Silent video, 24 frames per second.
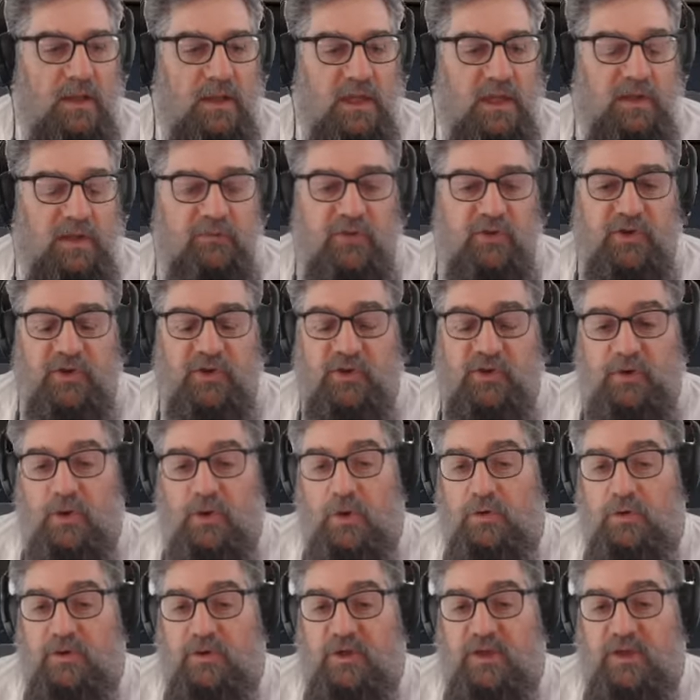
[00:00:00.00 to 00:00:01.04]
And if you didn't
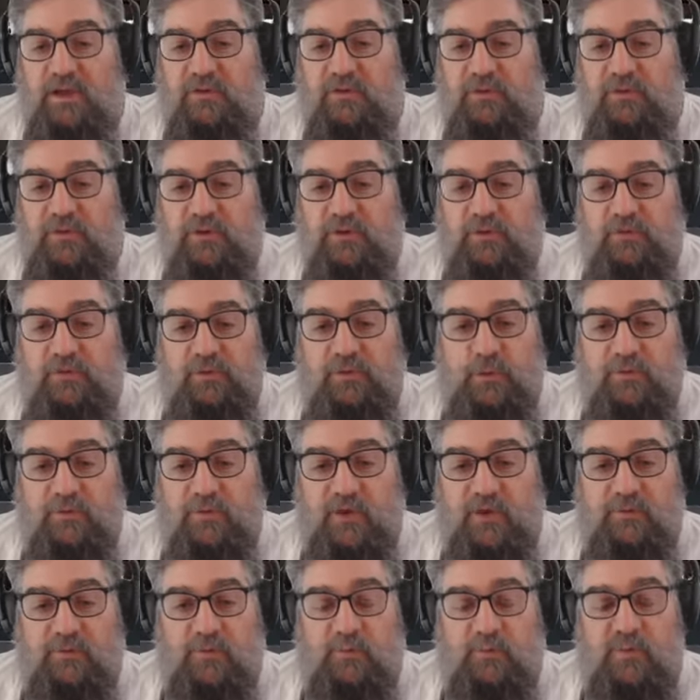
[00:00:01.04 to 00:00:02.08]
know, you can even use your
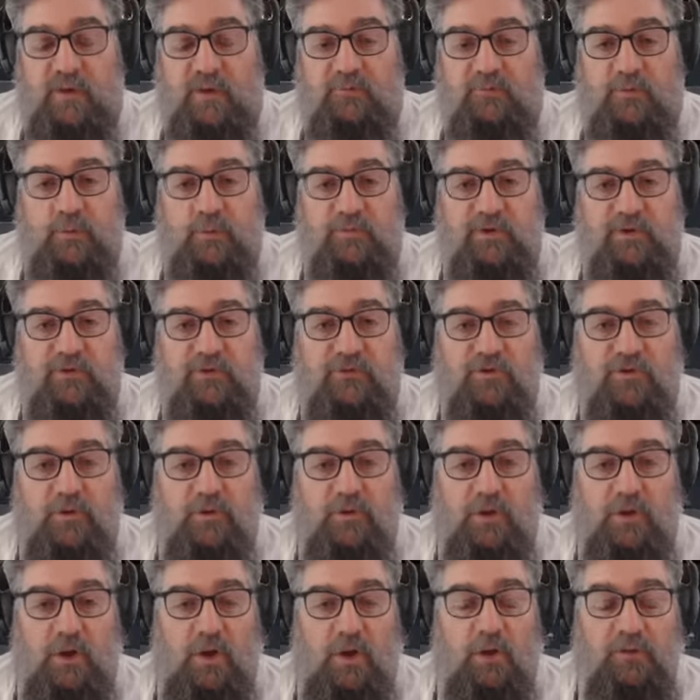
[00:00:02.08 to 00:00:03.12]
favourite platform
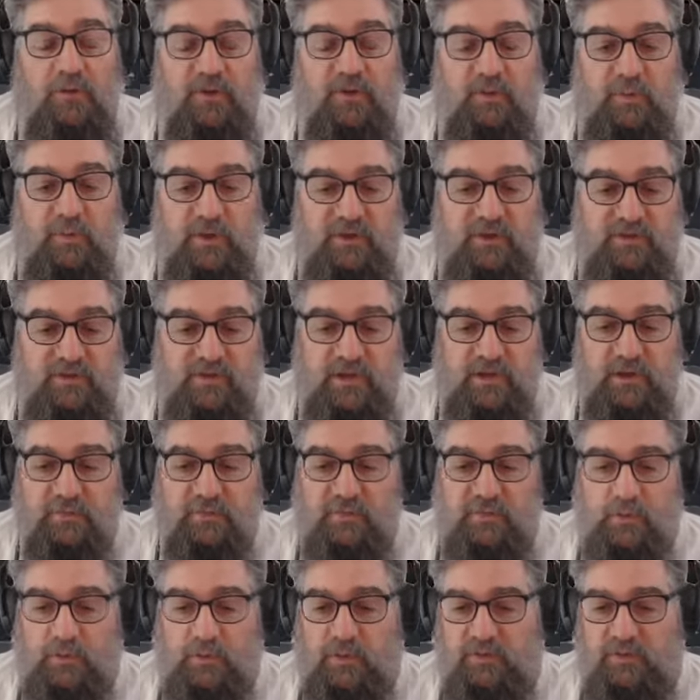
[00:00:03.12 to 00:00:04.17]
controller on the PC if
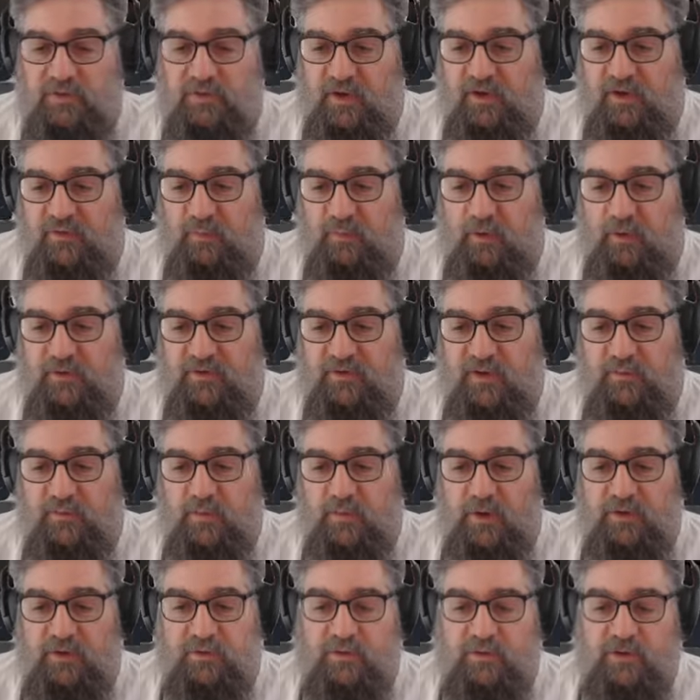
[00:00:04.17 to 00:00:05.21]
you wish. Xbox and
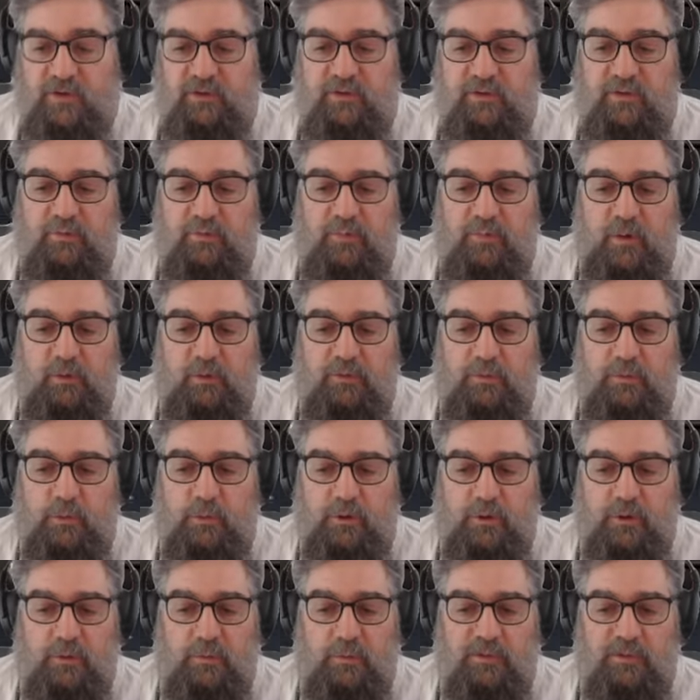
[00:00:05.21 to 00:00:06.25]
PlayStation both
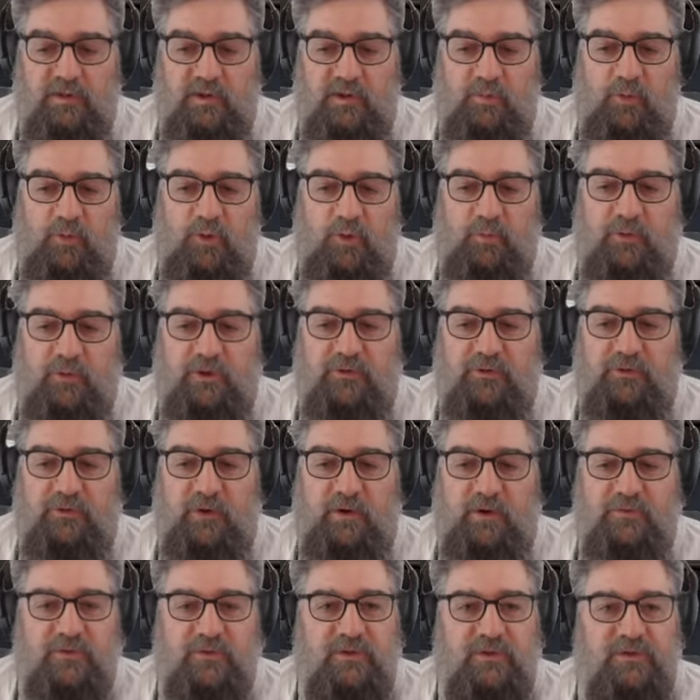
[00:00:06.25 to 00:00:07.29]
work with the appropriate
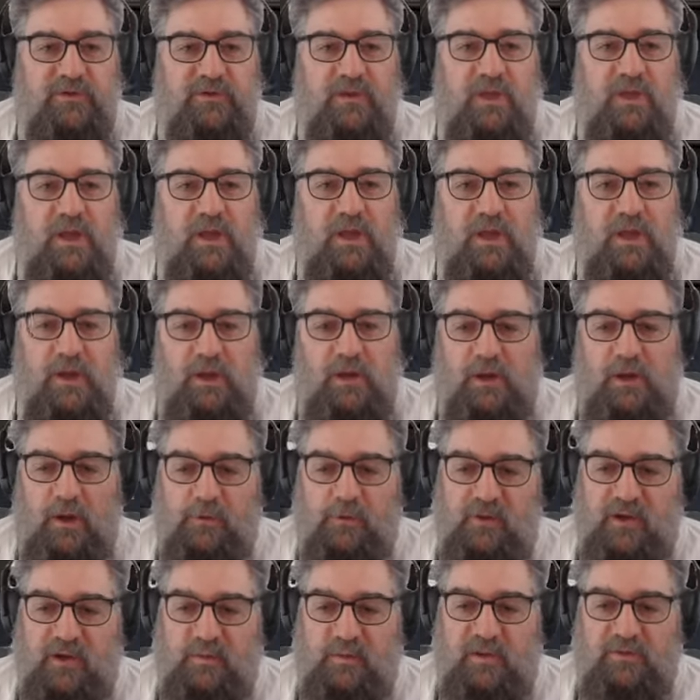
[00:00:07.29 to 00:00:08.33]
drivers. I
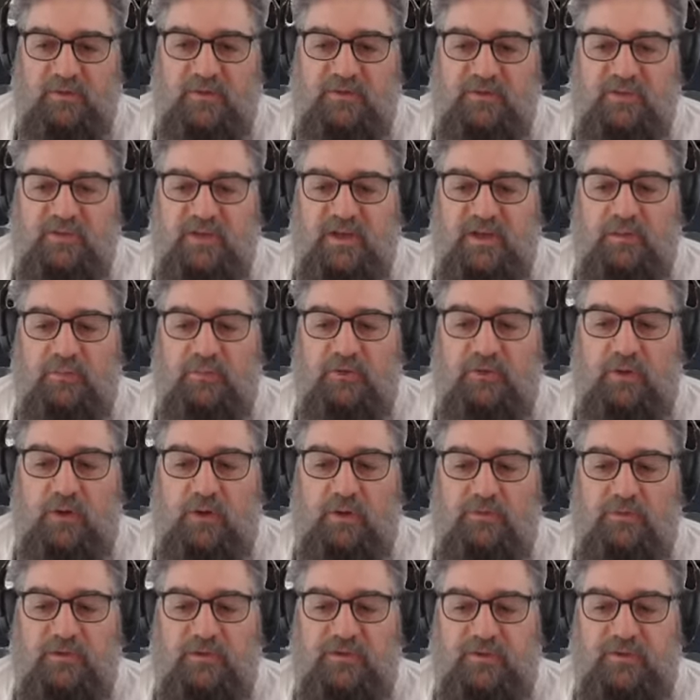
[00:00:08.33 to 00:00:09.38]
recommend the Steam
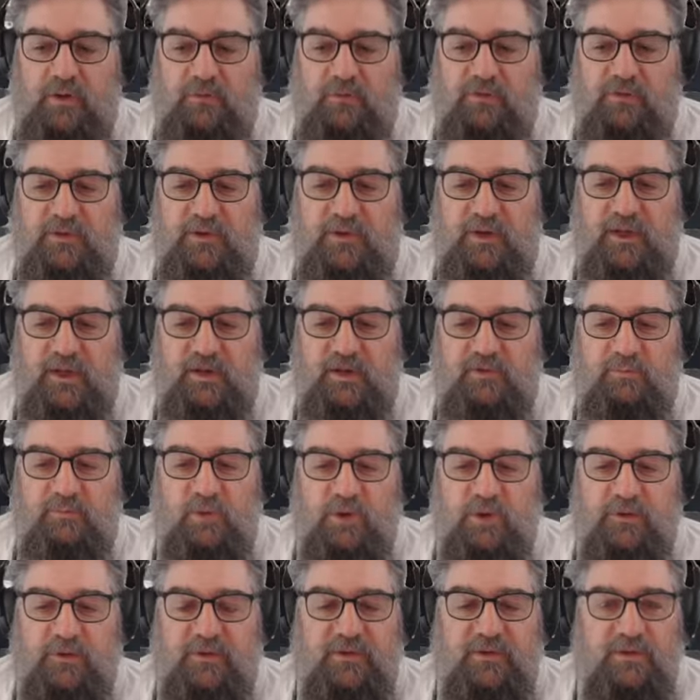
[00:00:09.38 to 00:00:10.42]
drivers over the native
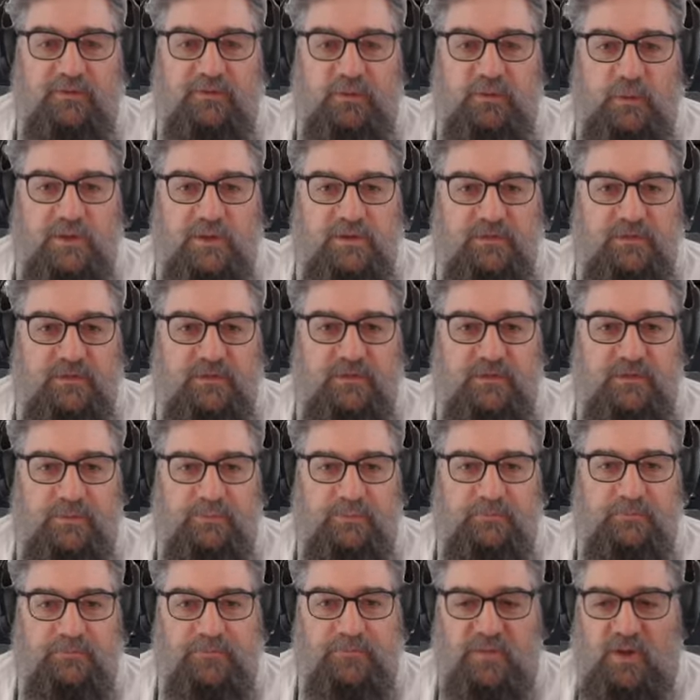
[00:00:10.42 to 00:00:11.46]
Microsoft ones.
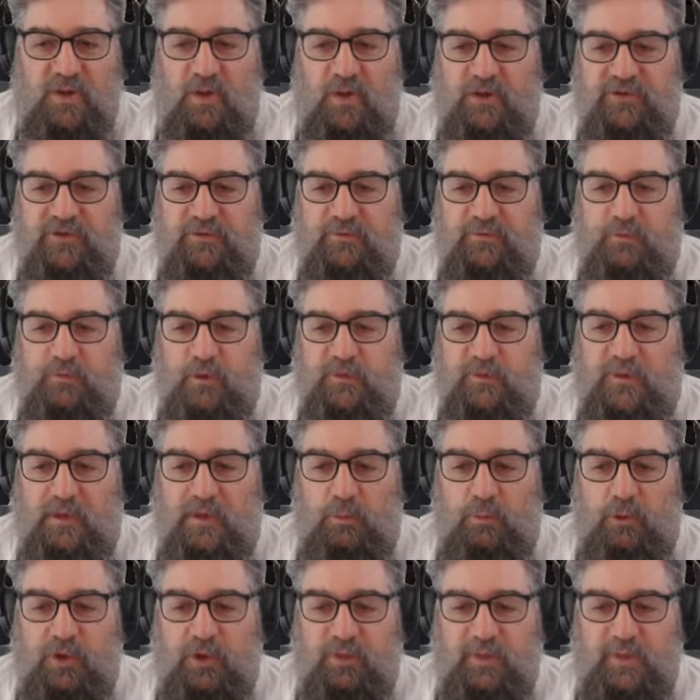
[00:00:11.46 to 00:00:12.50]
I just find they
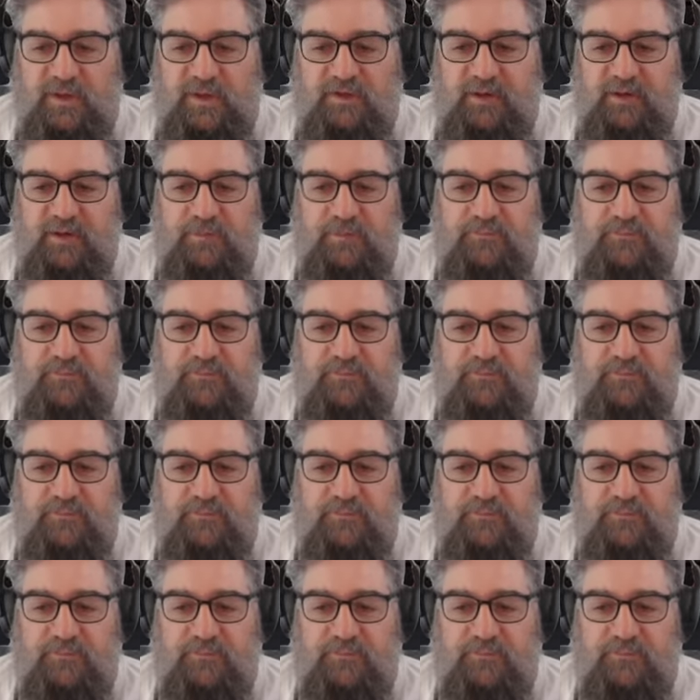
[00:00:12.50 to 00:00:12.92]
work better.